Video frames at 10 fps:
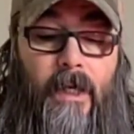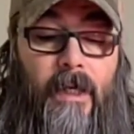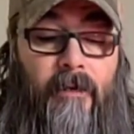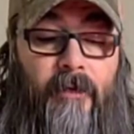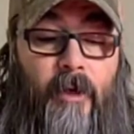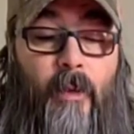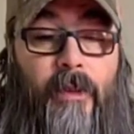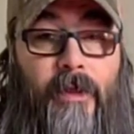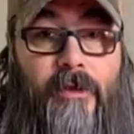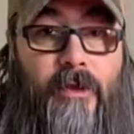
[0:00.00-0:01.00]
never know
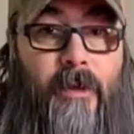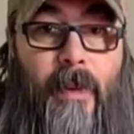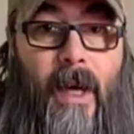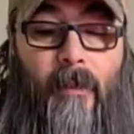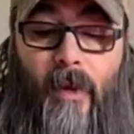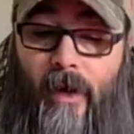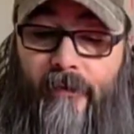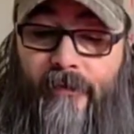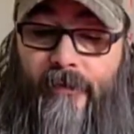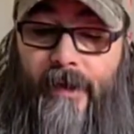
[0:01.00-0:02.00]
when things are going to pop
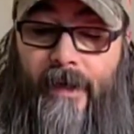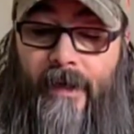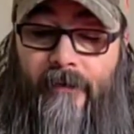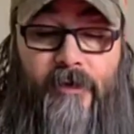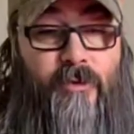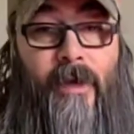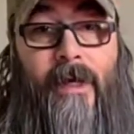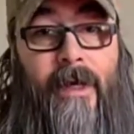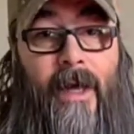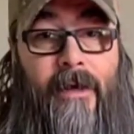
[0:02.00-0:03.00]
off. And if it's
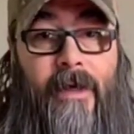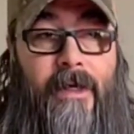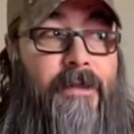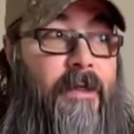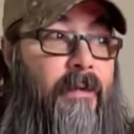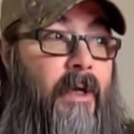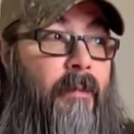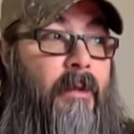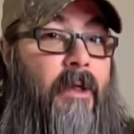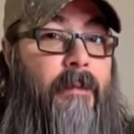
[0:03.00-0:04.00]
raining out, you can't say,
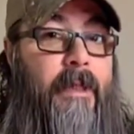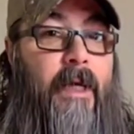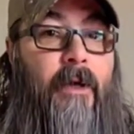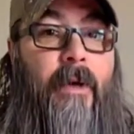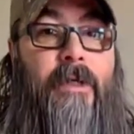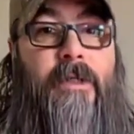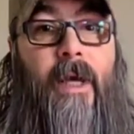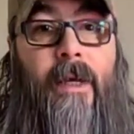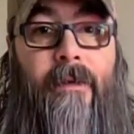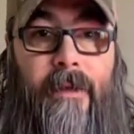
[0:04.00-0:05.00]
well, can't go
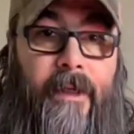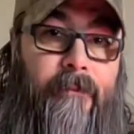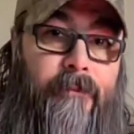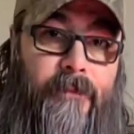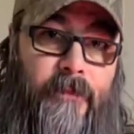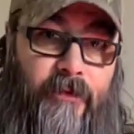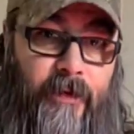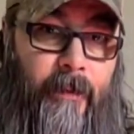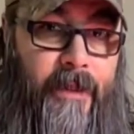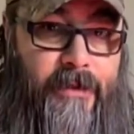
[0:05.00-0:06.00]
outside and
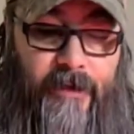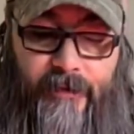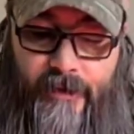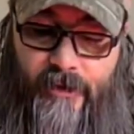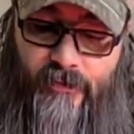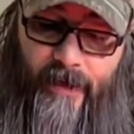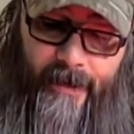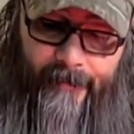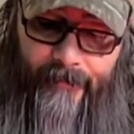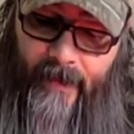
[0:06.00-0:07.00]
defend myself because it's
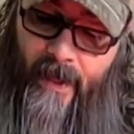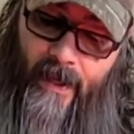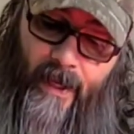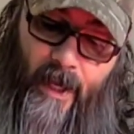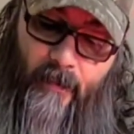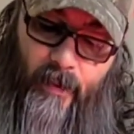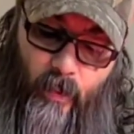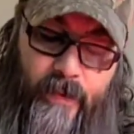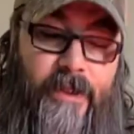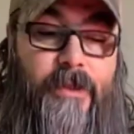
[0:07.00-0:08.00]
raining. But
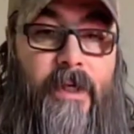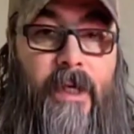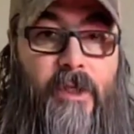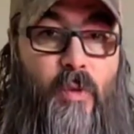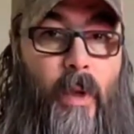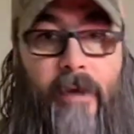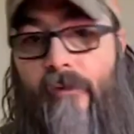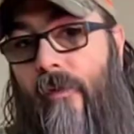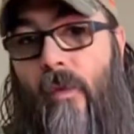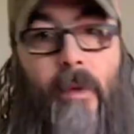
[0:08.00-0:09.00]
when this thing gets wet
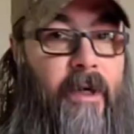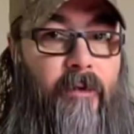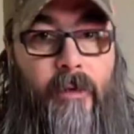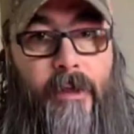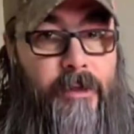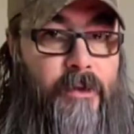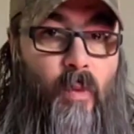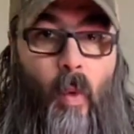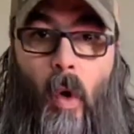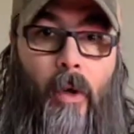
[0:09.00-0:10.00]
for whatever
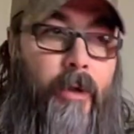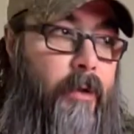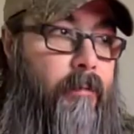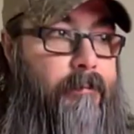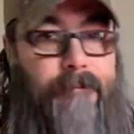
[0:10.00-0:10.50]
reason, water